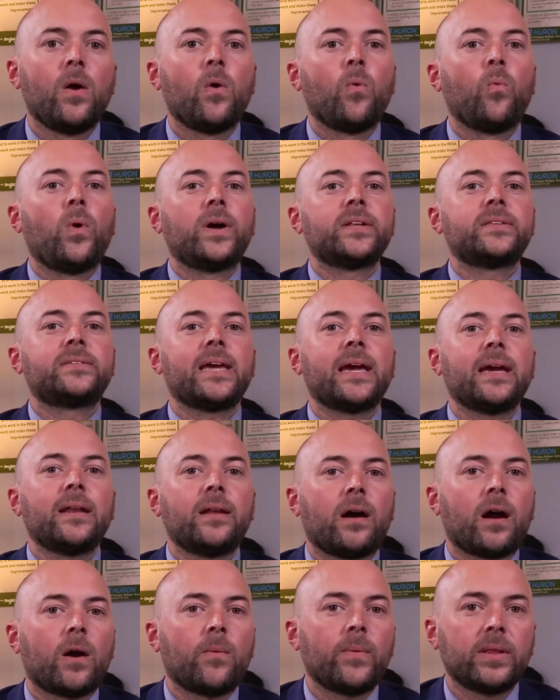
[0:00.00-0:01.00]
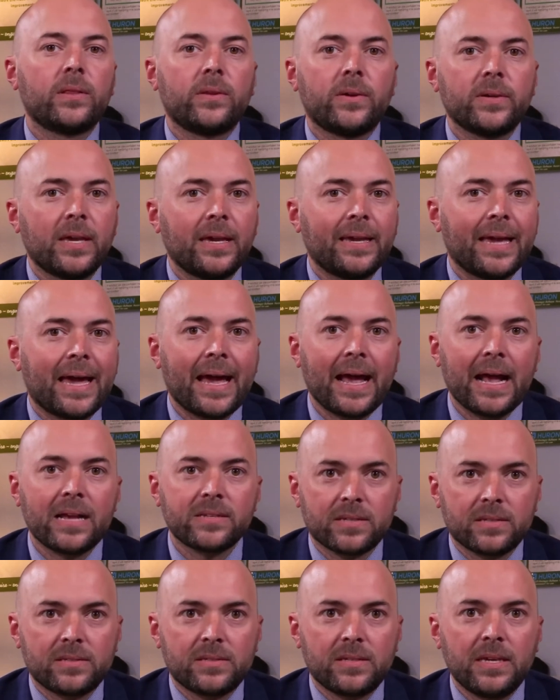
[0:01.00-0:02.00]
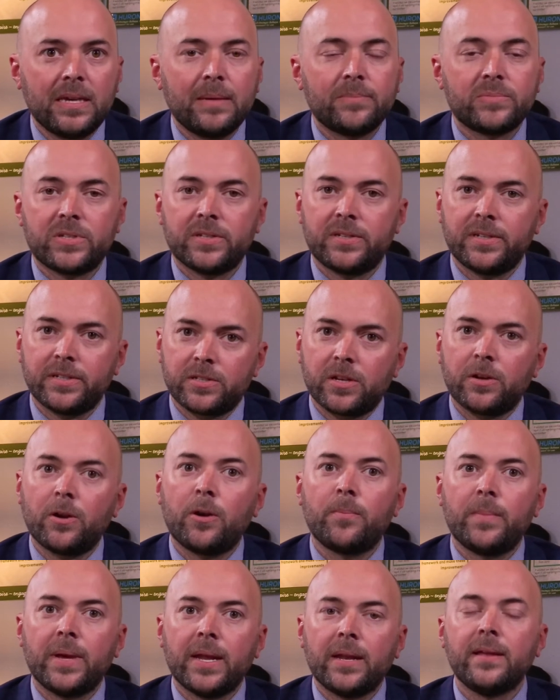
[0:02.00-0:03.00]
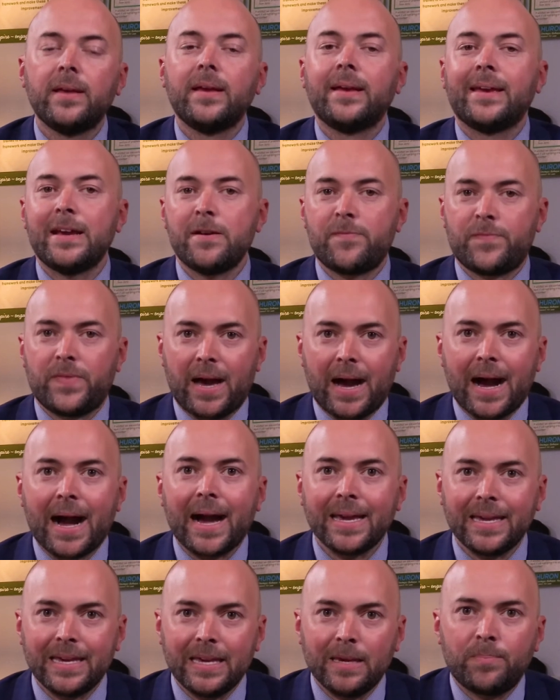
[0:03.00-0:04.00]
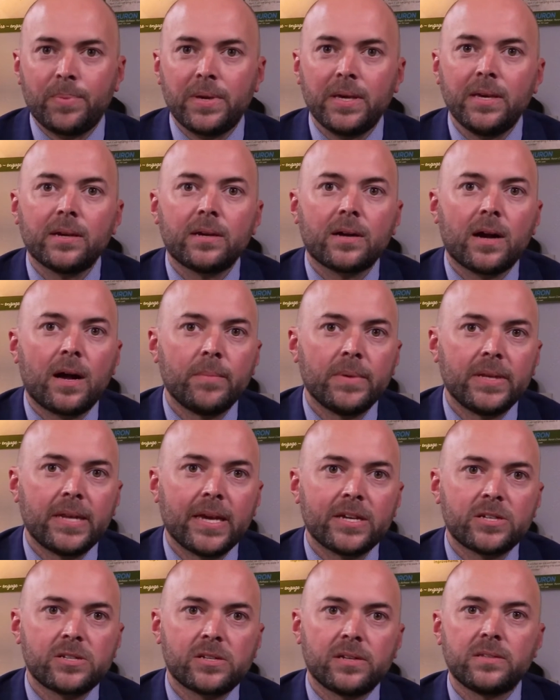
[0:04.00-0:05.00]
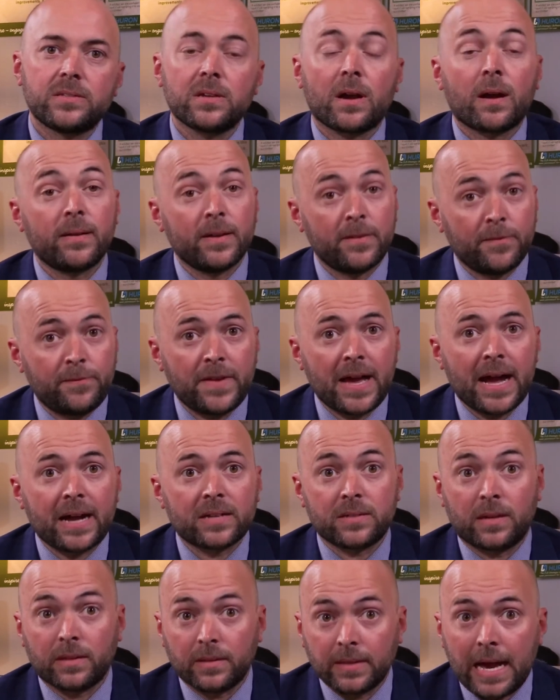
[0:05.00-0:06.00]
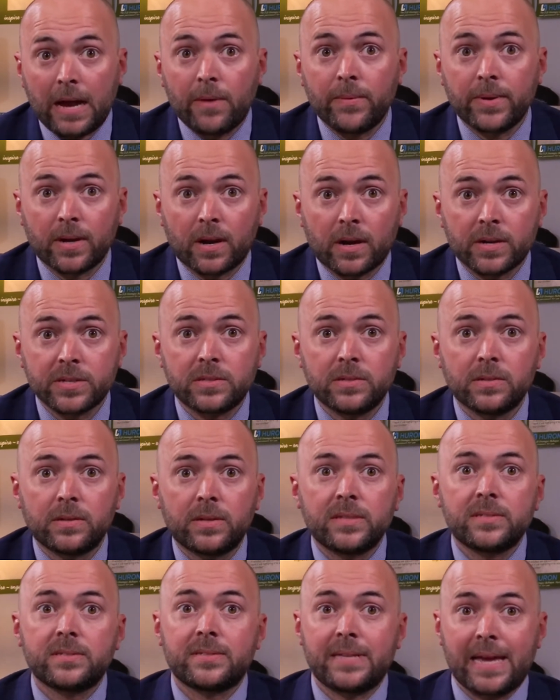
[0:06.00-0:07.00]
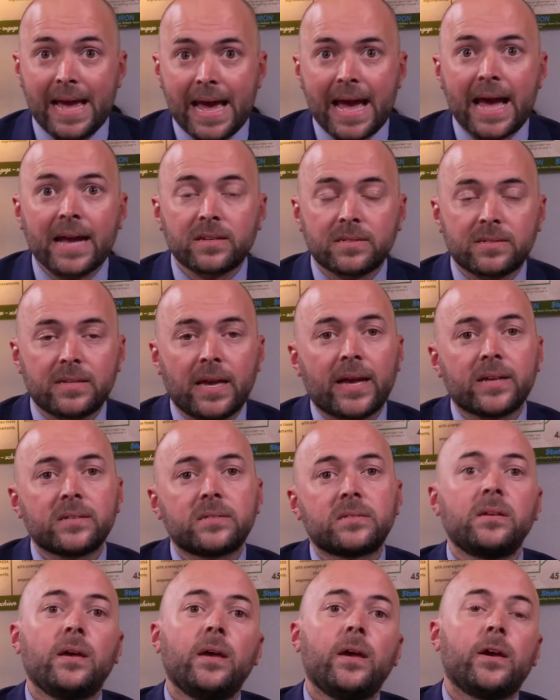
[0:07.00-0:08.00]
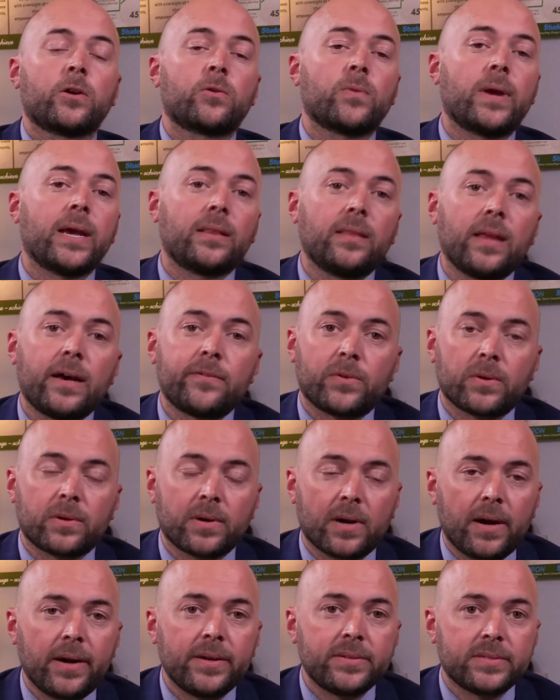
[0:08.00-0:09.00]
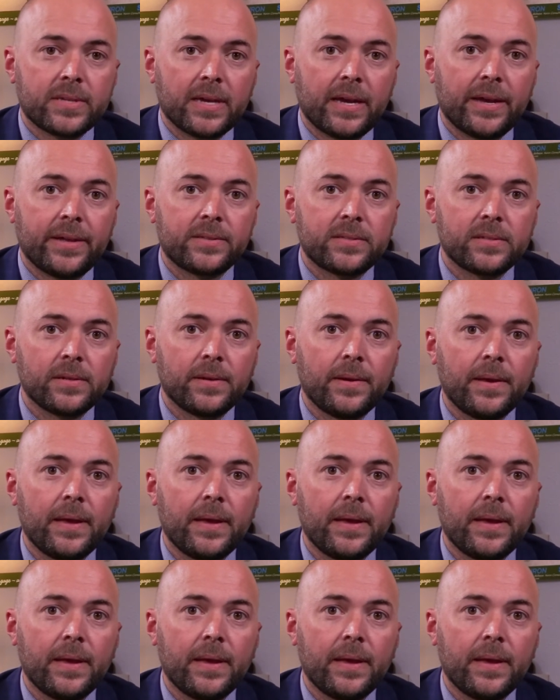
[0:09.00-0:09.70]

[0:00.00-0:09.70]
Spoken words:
What data are we looking at as a team to determine if the IEP accommodations are in fact allowing our students to access grade level content?